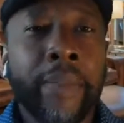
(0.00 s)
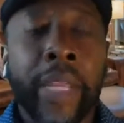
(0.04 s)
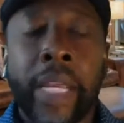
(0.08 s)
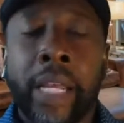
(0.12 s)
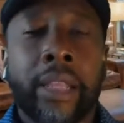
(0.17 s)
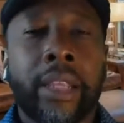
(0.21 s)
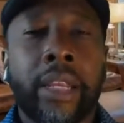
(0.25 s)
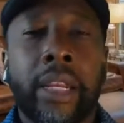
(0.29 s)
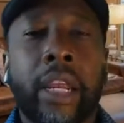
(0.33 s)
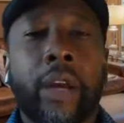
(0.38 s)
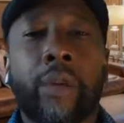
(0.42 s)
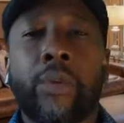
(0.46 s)

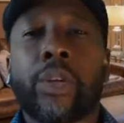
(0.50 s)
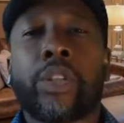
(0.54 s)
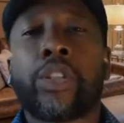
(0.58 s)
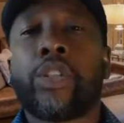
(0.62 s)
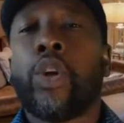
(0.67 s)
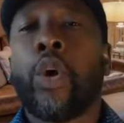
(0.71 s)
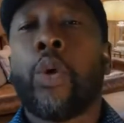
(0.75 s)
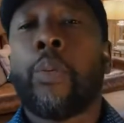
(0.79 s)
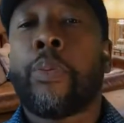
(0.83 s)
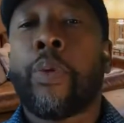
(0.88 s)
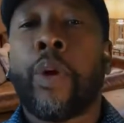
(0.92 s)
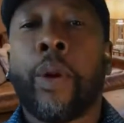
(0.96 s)
then there was no
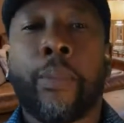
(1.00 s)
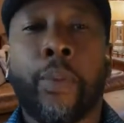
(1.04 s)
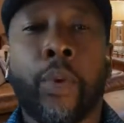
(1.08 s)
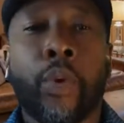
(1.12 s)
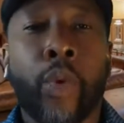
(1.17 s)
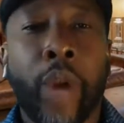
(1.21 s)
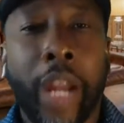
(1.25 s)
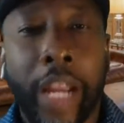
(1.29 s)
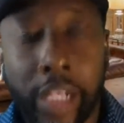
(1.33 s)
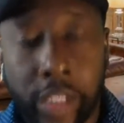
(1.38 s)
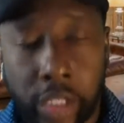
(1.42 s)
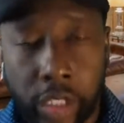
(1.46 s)

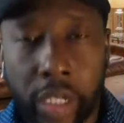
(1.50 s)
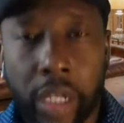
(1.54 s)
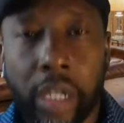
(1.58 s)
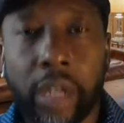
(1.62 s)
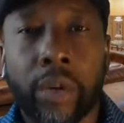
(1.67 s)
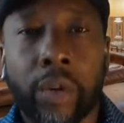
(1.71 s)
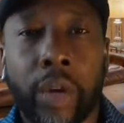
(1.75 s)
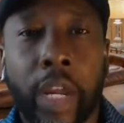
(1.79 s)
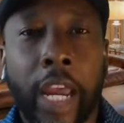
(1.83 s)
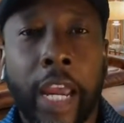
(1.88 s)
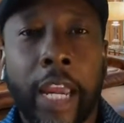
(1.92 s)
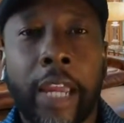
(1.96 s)
preparation.
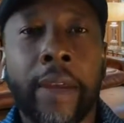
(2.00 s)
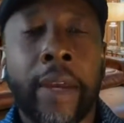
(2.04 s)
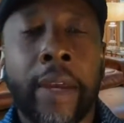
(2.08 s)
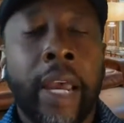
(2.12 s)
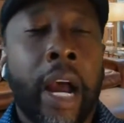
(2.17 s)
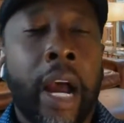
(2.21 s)
Okay.